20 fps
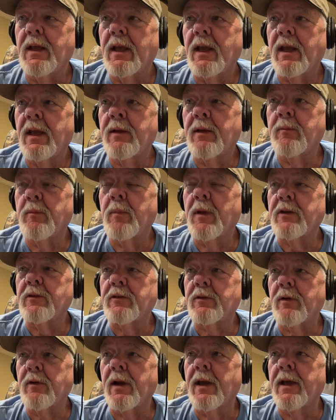And make
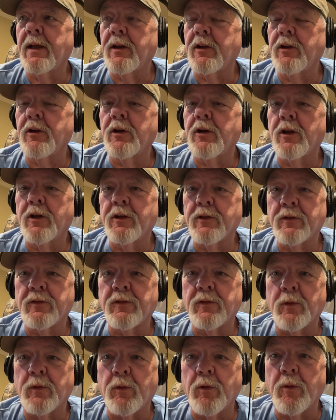sure I had a good hunting
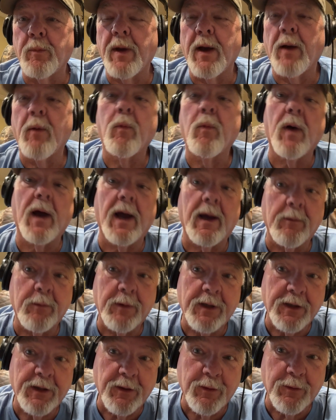story about why
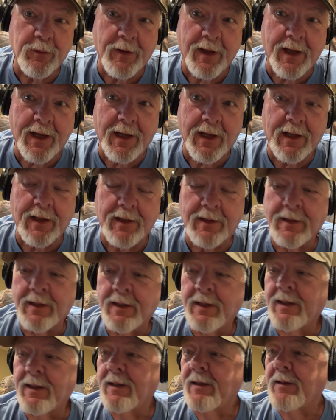we do that.
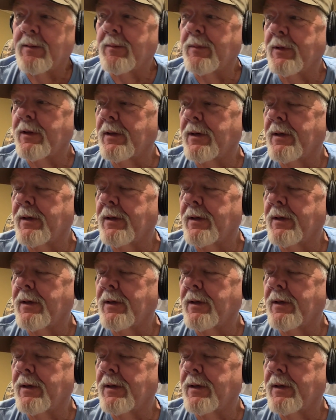But